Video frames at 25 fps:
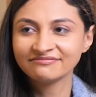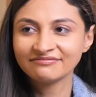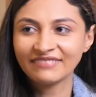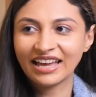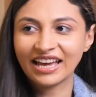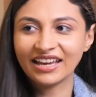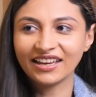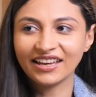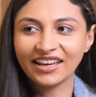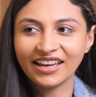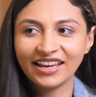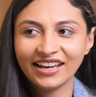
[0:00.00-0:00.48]

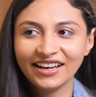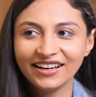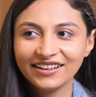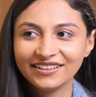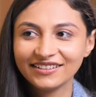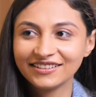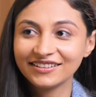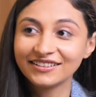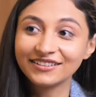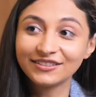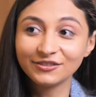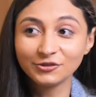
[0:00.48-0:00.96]
I hate
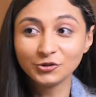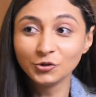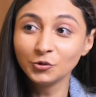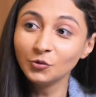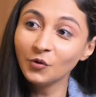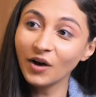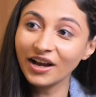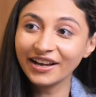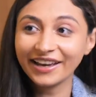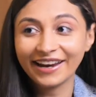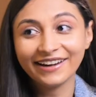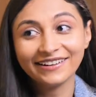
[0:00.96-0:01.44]
you
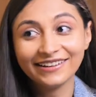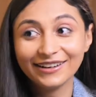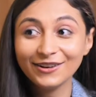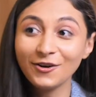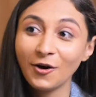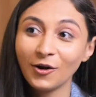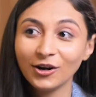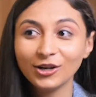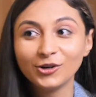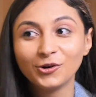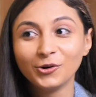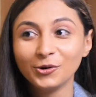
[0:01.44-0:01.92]
are getting
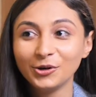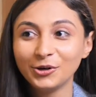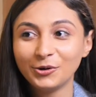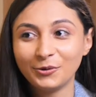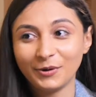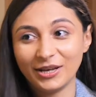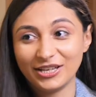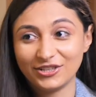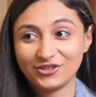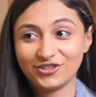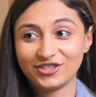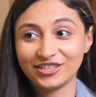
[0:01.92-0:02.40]
all good
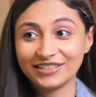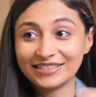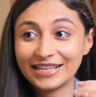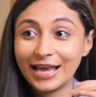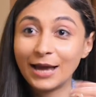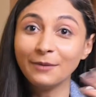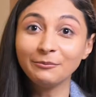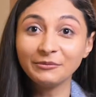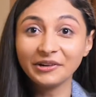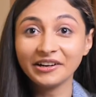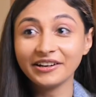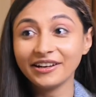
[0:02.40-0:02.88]
questions. I
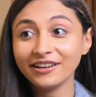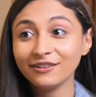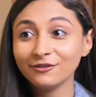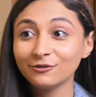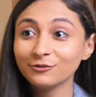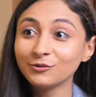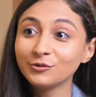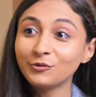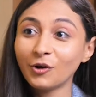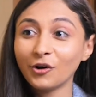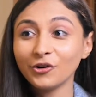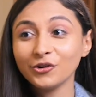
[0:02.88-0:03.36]
am
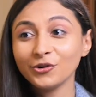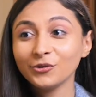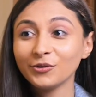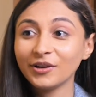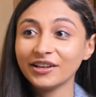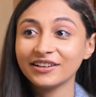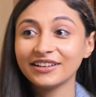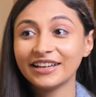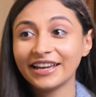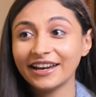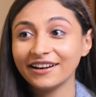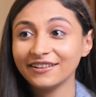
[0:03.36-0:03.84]
getting what you
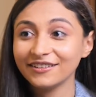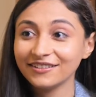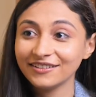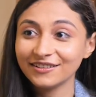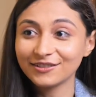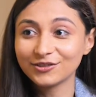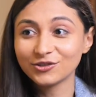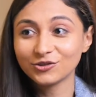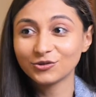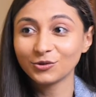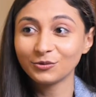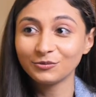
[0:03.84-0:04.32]
can get in
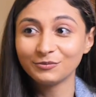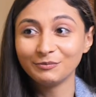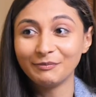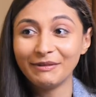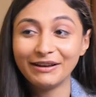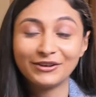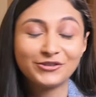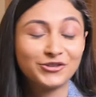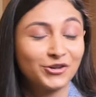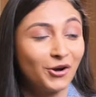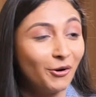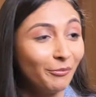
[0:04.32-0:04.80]

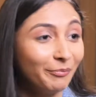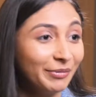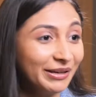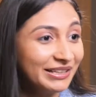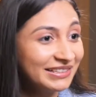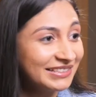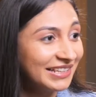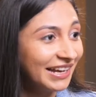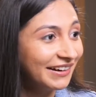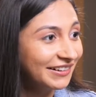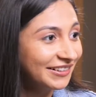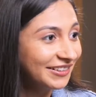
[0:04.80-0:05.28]
a shopping
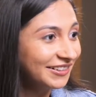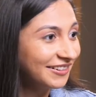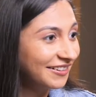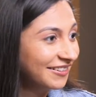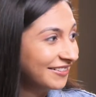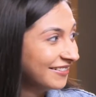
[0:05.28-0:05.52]
center.